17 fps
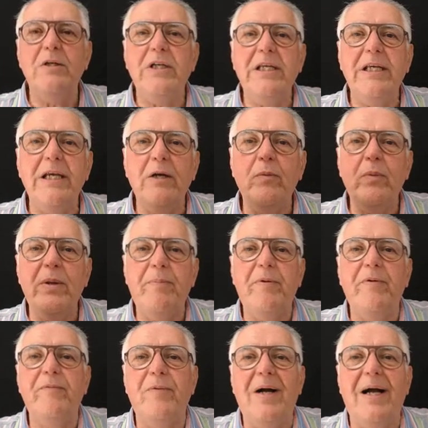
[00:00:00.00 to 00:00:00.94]
here we
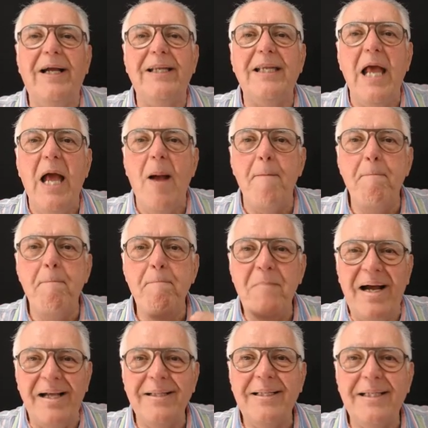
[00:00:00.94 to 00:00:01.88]
provide
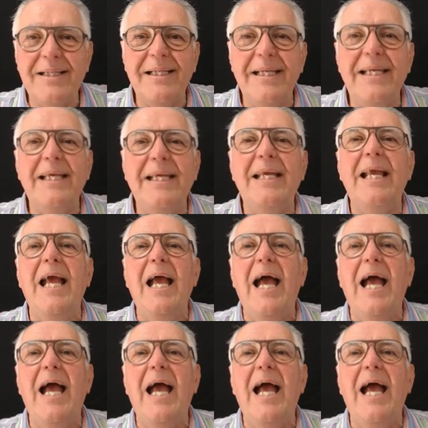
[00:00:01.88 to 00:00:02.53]
monthly